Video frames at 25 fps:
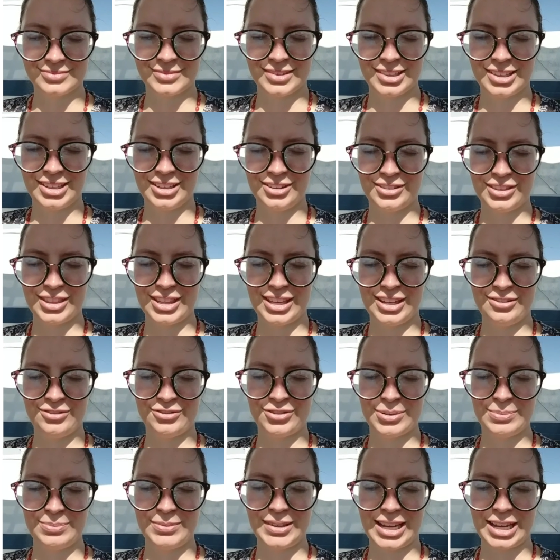And then
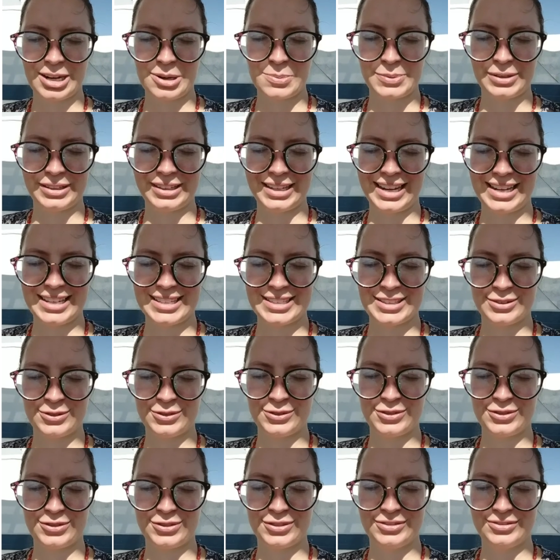from that place
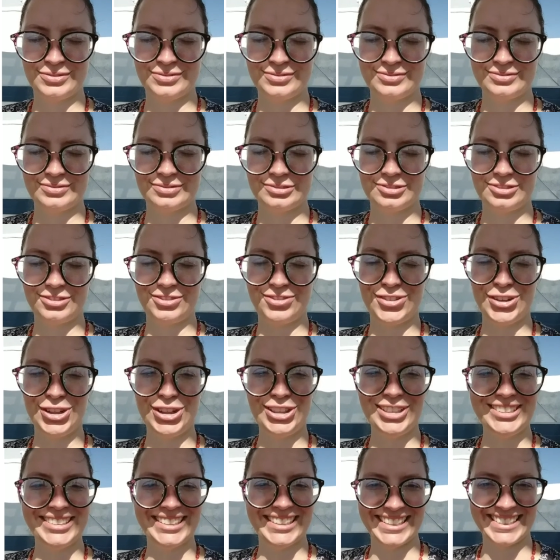of
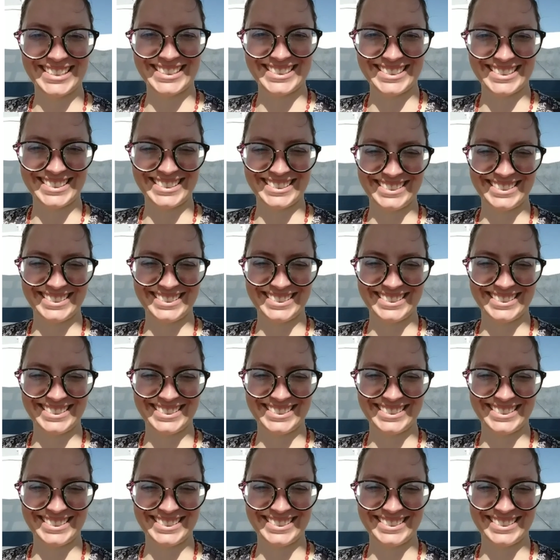fullness,